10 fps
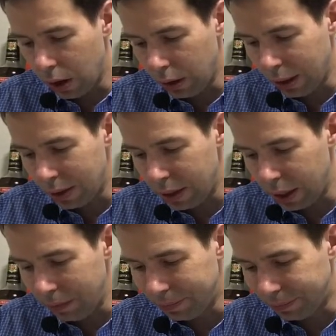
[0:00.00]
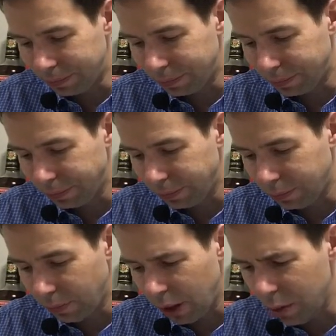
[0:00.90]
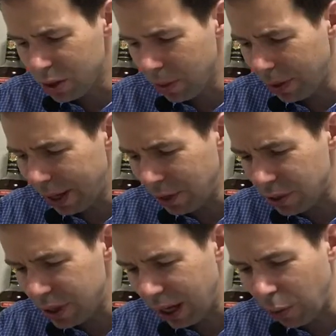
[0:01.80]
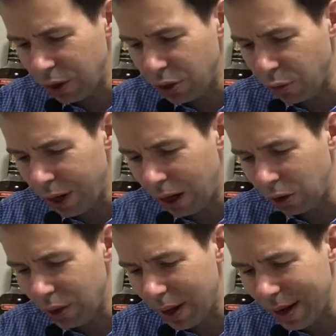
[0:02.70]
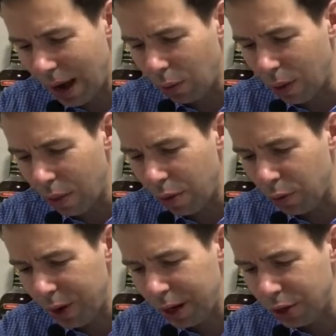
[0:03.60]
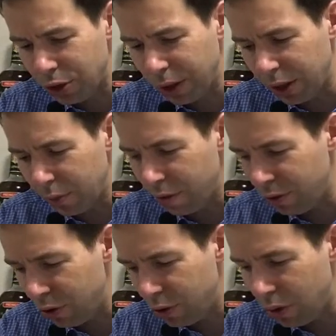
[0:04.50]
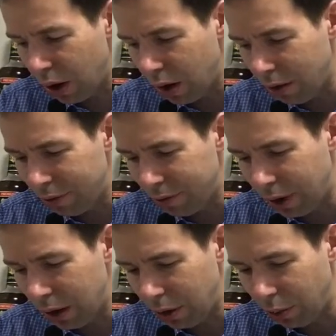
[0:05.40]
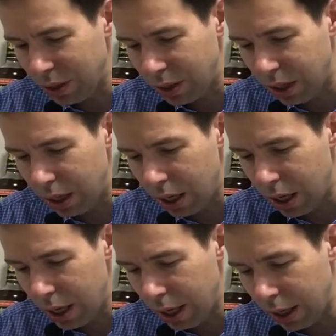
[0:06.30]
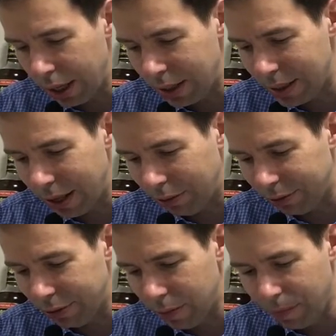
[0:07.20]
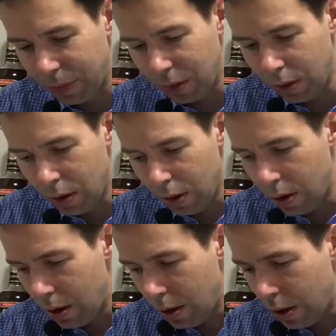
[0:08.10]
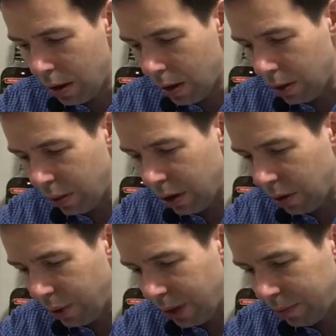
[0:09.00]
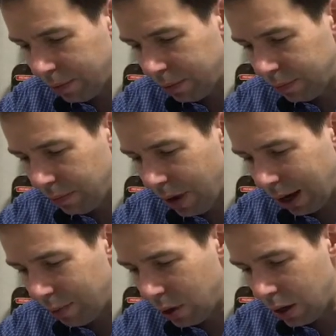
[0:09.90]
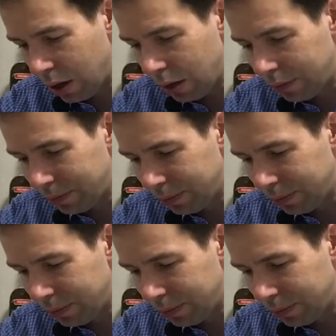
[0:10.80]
let's see. There was something interesting I wanted to read, and I'll do that now rather than read it during the review of the whiskey itself. Where are we? Mackmyra.